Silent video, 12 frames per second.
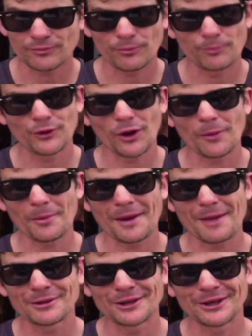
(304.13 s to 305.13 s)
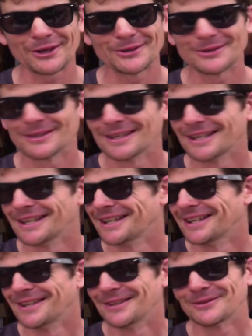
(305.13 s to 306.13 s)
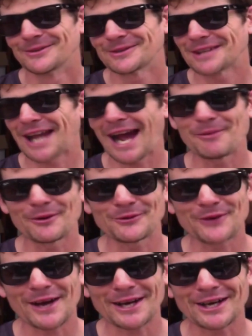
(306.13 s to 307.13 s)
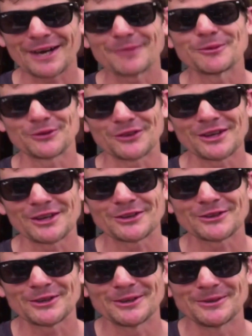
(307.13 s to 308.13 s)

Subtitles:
Type it down below. Carb the fuck up. We'll see you soon.